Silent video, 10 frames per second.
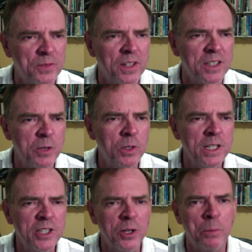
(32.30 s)
See, once
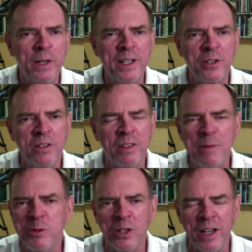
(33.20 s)
I start playing a good
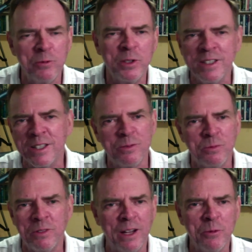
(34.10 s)
theme song,
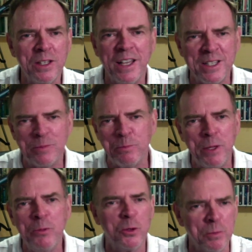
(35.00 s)
I realized
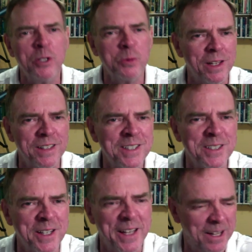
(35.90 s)
people would much rather listen
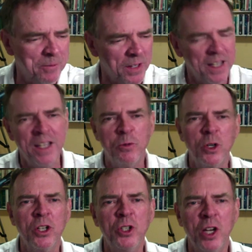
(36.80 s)
to that. We're
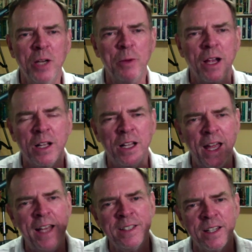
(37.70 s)
going to talk about
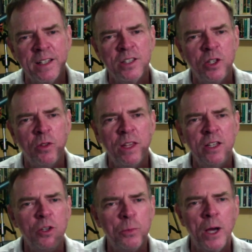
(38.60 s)
classics that you
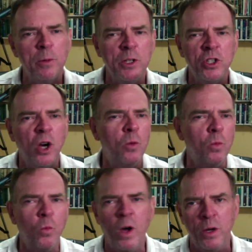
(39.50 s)
think you probably don't
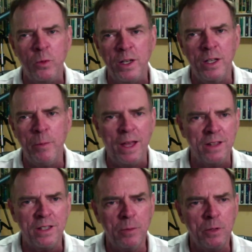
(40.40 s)
want to read in the
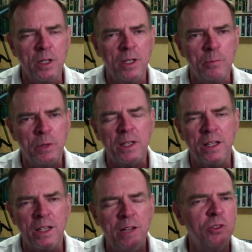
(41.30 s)
bathtub, but
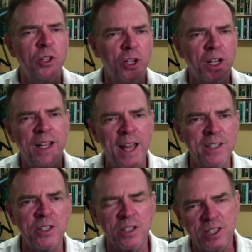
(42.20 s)
even though they're
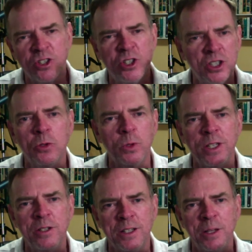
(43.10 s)
classics, they're still really
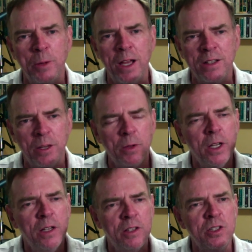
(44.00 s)
good in the bathtub.
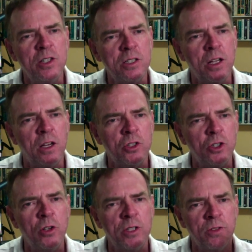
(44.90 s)
This is
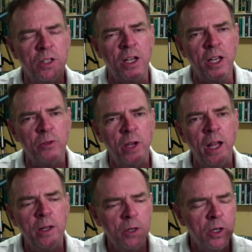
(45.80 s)
Joseph
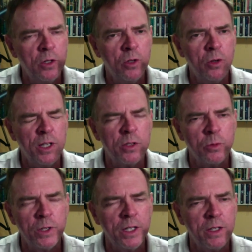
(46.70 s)
Conrad, who is
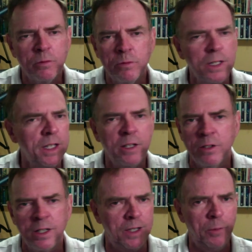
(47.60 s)
really, really
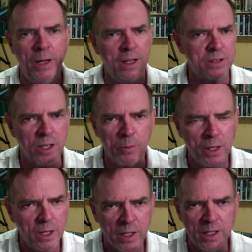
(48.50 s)
good in the bathtub.
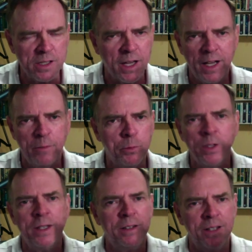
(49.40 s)
He's kind of
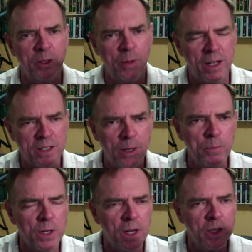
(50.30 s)
brilliant in the bathtub,
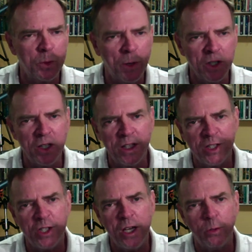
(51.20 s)
especially The
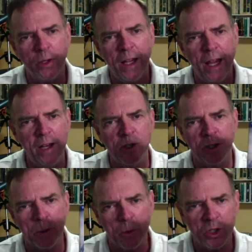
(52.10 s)
Secret
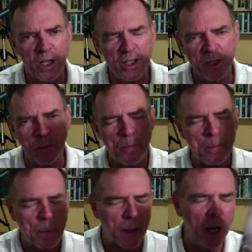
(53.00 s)
Agent, which
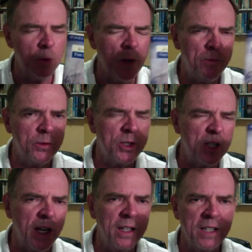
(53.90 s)
I read for the
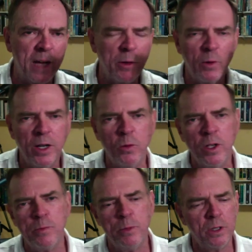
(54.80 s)
second time. I read it
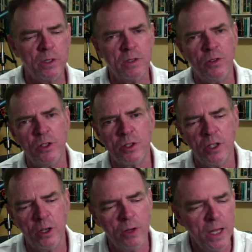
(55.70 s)
once millions of years ago,